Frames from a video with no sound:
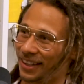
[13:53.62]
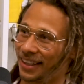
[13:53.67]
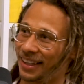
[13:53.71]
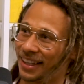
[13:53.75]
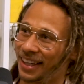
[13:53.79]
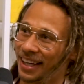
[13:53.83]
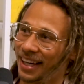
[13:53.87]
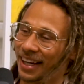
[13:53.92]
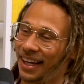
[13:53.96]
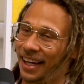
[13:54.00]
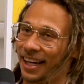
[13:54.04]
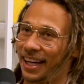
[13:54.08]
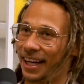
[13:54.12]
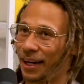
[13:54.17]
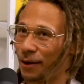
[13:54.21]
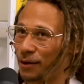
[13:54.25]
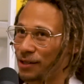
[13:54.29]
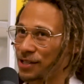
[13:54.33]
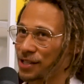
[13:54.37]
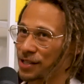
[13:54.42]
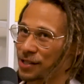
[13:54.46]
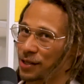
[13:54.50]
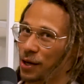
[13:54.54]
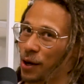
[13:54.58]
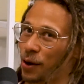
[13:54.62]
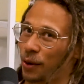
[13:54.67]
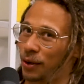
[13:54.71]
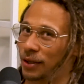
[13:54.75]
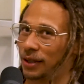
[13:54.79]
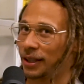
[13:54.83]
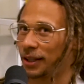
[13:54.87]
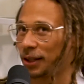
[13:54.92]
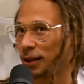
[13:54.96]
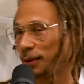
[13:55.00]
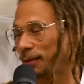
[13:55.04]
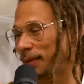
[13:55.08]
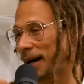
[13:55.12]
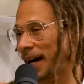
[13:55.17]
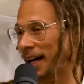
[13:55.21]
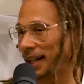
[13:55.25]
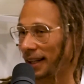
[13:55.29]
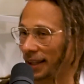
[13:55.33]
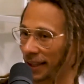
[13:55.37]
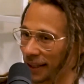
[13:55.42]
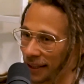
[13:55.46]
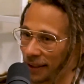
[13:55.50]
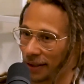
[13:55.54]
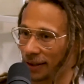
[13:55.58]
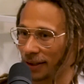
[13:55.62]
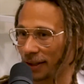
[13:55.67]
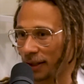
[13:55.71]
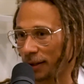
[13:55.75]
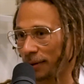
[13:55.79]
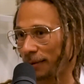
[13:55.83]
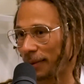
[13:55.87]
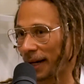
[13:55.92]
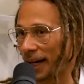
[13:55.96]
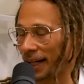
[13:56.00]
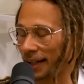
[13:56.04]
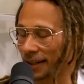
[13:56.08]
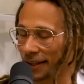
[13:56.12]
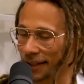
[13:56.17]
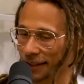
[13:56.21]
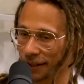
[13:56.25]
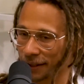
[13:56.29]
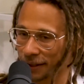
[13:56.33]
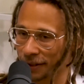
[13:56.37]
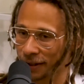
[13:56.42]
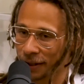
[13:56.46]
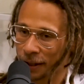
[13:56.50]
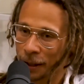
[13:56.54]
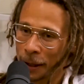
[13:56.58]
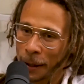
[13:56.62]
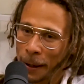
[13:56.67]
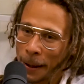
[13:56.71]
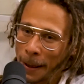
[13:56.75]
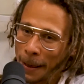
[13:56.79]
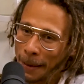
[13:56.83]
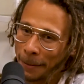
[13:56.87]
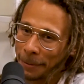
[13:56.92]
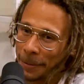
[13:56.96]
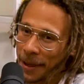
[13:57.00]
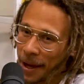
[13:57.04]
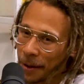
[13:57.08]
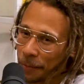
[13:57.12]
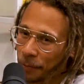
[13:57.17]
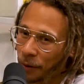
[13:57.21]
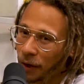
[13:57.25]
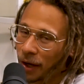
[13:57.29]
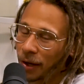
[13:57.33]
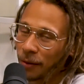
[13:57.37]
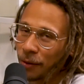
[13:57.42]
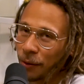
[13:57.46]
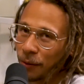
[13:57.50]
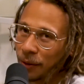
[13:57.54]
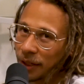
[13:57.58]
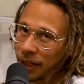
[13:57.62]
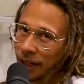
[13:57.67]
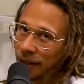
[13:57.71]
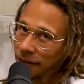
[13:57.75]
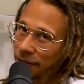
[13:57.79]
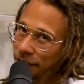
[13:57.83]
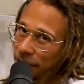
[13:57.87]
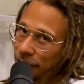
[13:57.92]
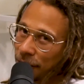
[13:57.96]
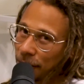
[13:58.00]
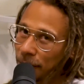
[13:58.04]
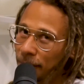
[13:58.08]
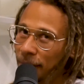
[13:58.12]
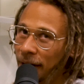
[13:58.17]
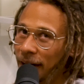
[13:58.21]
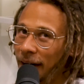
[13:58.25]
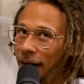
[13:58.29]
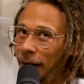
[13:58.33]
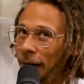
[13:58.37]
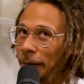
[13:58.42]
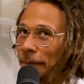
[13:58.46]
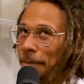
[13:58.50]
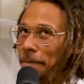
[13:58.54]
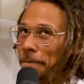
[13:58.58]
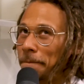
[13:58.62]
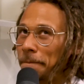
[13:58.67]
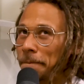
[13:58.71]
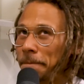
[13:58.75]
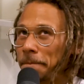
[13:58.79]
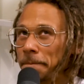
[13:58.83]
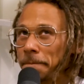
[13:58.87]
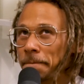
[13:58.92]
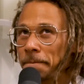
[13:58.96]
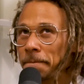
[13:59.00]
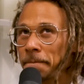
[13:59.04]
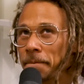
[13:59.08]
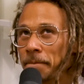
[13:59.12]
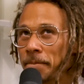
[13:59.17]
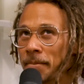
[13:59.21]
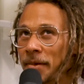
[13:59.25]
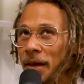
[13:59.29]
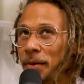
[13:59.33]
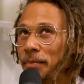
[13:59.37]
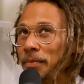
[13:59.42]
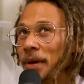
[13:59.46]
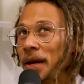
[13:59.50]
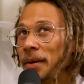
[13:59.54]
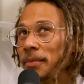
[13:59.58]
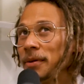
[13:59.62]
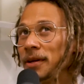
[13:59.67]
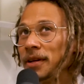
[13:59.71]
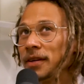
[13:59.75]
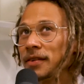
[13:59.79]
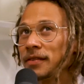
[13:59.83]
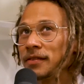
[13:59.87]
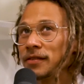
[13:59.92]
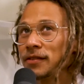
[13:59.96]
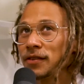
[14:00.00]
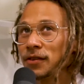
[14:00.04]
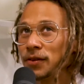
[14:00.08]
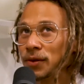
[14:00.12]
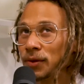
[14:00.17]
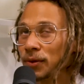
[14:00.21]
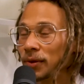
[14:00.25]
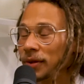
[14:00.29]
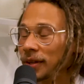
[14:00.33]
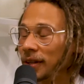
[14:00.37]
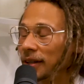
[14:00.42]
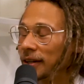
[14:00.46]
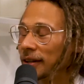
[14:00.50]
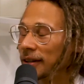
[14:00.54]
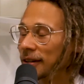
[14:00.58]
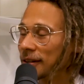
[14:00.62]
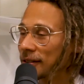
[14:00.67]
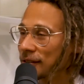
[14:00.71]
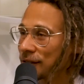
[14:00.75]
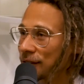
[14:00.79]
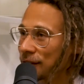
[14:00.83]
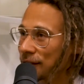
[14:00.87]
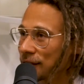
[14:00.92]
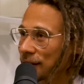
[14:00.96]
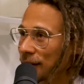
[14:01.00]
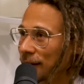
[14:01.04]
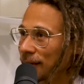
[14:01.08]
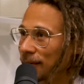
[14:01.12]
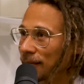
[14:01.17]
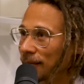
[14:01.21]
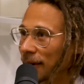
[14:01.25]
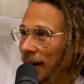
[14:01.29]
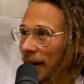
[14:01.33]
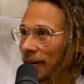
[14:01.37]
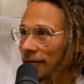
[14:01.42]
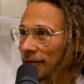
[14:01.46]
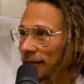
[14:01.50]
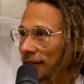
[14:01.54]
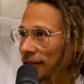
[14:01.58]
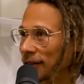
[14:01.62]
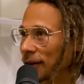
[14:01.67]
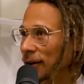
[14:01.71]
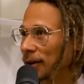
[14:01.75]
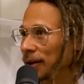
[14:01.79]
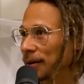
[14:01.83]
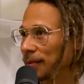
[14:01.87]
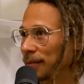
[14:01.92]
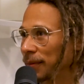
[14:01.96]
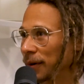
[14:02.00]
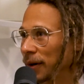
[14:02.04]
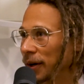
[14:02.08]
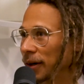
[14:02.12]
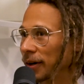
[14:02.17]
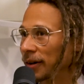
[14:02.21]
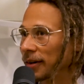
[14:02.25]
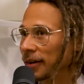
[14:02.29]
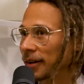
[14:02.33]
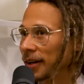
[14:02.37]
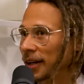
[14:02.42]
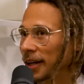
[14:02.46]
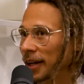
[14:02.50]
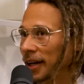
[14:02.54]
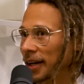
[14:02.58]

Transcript: And it was just going little by little. That probably went on for about maybe 2 years or something after turning pro.